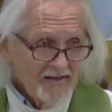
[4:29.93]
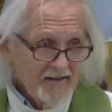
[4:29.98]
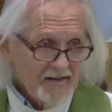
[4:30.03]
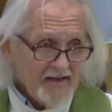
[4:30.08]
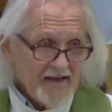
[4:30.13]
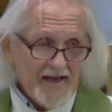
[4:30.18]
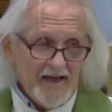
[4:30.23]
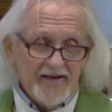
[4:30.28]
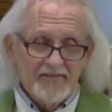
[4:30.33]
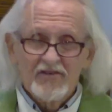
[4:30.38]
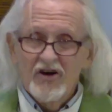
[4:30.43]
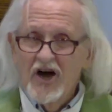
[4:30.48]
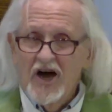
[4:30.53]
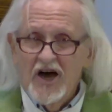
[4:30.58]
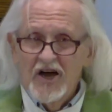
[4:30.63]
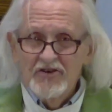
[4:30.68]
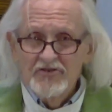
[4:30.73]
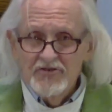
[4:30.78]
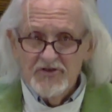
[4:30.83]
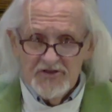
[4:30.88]
gave
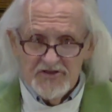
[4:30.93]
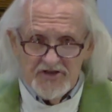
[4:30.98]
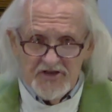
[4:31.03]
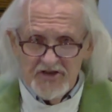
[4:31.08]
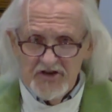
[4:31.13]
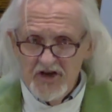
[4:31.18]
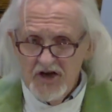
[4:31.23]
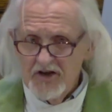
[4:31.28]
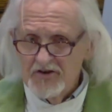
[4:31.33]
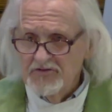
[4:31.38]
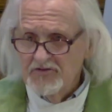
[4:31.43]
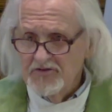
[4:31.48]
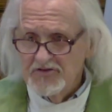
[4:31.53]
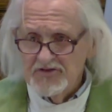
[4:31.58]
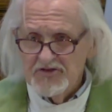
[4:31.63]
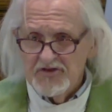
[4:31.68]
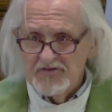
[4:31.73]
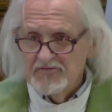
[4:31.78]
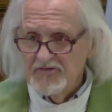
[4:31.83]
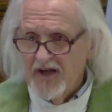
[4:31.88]
hundreds and
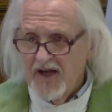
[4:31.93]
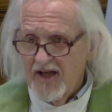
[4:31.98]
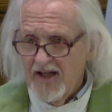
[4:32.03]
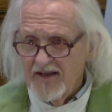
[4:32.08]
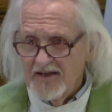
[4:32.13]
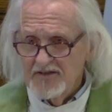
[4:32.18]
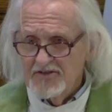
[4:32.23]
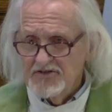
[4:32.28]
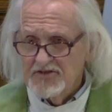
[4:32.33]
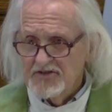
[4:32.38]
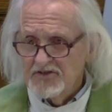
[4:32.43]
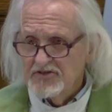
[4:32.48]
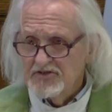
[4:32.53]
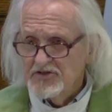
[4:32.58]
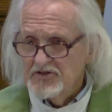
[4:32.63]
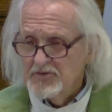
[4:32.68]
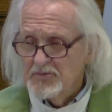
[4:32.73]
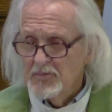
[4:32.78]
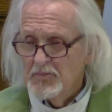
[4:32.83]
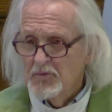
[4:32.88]
hundreds of dollars to
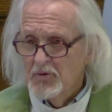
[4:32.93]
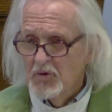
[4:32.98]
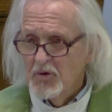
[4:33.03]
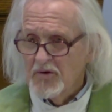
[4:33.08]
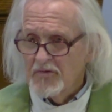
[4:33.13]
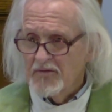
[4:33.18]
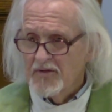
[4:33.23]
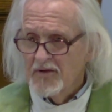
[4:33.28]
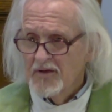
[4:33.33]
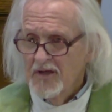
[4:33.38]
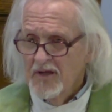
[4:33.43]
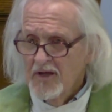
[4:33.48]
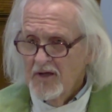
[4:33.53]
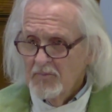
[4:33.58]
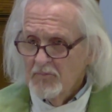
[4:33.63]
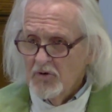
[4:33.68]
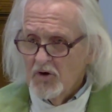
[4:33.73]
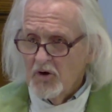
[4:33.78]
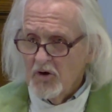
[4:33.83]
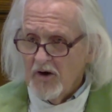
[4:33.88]
support the
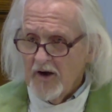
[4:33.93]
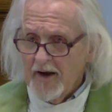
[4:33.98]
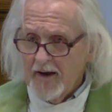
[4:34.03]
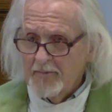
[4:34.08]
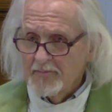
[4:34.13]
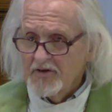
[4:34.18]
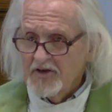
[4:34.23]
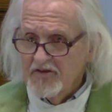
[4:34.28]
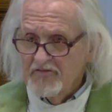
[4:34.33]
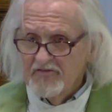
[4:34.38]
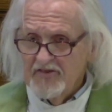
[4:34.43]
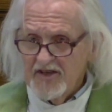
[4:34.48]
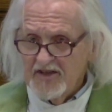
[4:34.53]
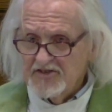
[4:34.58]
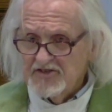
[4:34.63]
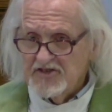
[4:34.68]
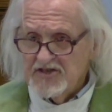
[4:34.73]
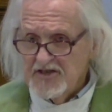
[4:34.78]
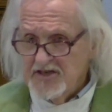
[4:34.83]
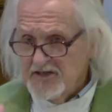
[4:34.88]
program,
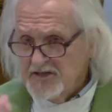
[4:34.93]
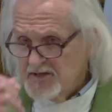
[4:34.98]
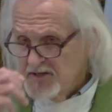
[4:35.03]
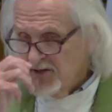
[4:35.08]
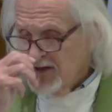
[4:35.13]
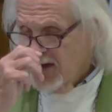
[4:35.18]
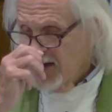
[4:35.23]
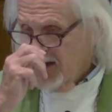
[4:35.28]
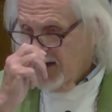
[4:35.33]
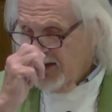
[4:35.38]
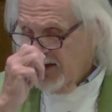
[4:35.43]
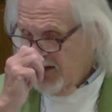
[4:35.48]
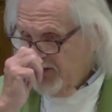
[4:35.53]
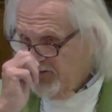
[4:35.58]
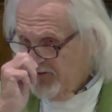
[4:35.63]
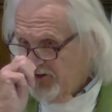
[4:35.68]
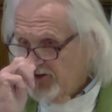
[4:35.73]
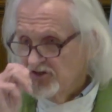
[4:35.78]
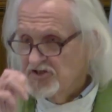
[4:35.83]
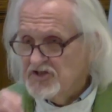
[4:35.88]
convinced his
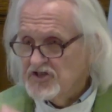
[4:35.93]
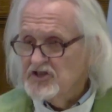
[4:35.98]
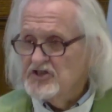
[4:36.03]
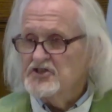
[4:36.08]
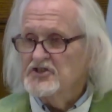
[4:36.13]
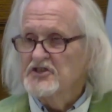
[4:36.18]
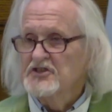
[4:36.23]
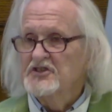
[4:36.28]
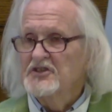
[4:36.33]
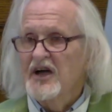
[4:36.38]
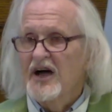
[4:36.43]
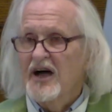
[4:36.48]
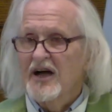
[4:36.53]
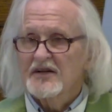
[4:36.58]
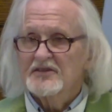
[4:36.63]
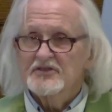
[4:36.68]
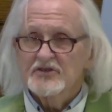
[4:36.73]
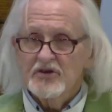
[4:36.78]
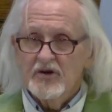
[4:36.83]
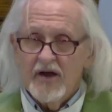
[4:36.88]
physician
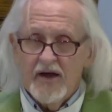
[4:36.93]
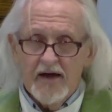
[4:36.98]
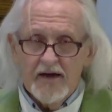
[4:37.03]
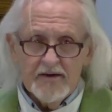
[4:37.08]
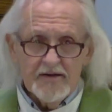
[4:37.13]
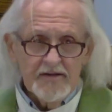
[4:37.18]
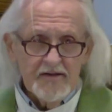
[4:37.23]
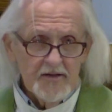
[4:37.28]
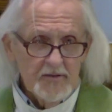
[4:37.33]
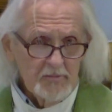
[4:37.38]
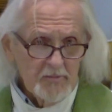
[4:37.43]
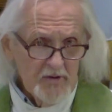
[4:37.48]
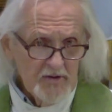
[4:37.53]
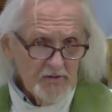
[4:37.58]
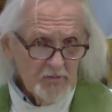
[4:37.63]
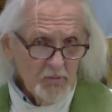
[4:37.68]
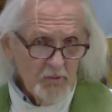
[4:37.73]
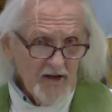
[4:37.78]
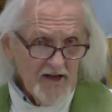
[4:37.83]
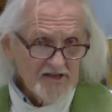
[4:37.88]
doctor out in the
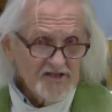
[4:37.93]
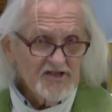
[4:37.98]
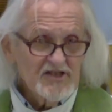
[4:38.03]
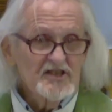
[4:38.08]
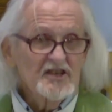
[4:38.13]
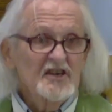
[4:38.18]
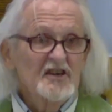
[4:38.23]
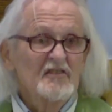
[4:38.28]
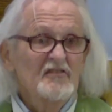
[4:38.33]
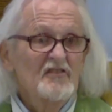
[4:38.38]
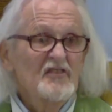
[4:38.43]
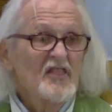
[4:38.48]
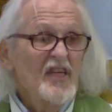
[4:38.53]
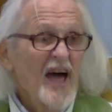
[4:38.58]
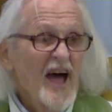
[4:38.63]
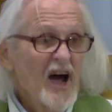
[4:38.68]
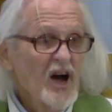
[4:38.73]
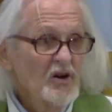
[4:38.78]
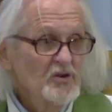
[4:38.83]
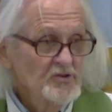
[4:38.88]
Midwest to give
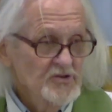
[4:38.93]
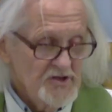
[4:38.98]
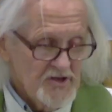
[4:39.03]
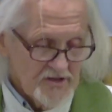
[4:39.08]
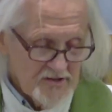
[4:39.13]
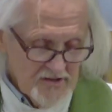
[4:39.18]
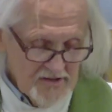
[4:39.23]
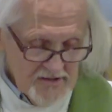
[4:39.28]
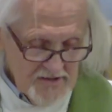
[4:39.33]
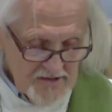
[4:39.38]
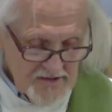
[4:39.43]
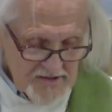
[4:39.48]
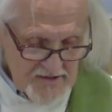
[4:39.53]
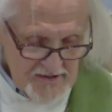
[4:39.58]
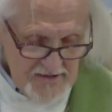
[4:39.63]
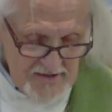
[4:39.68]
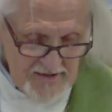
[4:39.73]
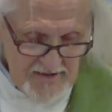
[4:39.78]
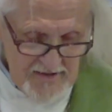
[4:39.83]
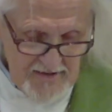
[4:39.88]
thousands
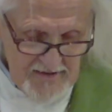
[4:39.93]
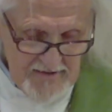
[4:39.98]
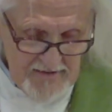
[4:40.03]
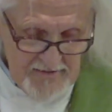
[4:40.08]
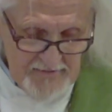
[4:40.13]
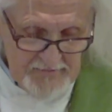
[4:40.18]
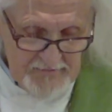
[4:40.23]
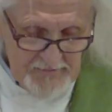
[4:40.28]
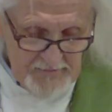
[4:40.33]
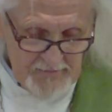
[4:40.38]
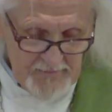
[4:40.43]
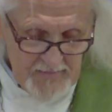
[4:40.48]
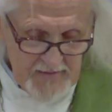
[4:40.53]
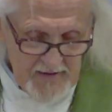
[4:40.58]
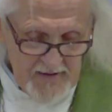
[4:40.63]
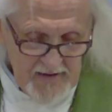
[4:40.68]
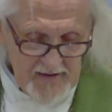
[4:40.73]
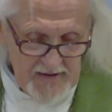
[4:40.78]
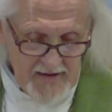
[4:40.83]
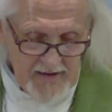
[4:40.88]

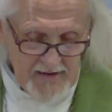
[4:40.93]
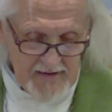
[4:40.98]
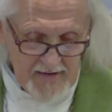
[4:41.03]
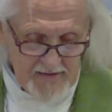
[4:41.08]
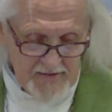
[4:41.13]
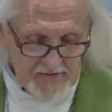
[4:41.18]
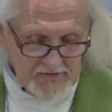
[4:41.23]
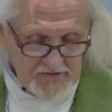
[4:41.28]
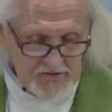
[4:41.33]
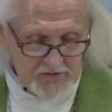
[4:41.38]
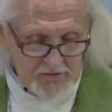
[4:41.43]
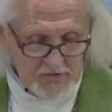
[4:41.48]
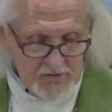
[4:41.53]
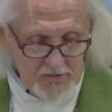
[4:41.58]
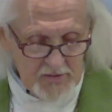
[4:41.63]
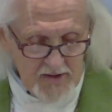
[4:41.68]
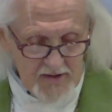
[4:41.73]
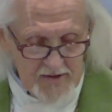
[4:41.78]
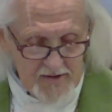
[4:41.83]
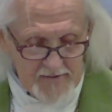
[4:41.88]
and
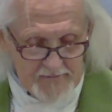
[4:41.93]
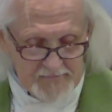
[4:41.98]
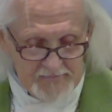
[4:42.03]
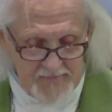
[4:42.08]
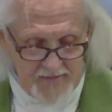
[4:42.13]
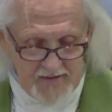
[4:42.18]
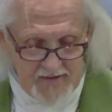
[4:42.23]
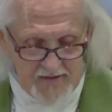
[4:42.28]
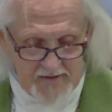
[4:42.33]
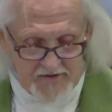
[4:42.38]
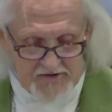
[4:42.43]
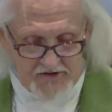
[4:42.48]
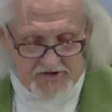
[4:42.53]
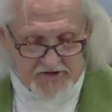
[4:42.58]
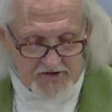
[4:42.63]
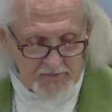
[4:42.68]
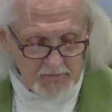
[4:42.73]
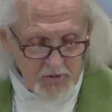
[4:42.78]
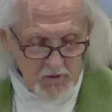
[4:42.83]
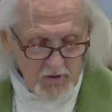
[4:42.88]
to
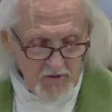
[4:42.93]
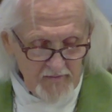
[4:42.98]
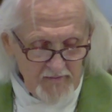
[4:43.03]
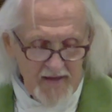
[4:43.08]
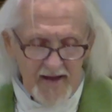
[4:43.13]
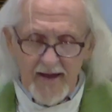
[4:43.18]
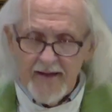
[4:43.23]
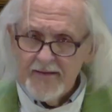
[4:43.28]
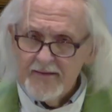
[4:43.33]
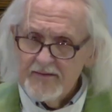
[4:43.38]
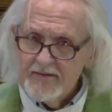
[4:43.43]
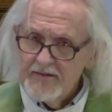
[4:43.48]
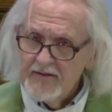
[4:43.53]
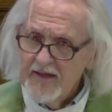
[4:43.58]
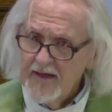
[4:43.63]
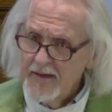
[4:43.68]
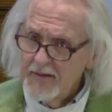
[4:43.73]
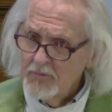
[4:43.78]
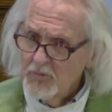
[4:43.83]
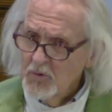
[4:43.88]
support
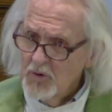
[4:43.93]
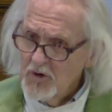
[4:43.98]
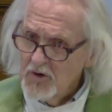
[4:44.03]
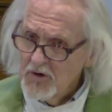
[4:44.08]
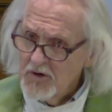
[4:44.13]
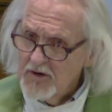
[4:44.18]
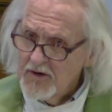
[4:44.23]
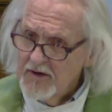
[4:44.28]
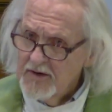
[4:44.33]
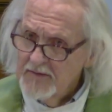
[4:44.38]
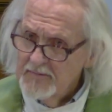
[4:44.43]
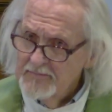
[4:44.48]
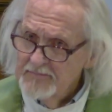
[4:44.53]
that work.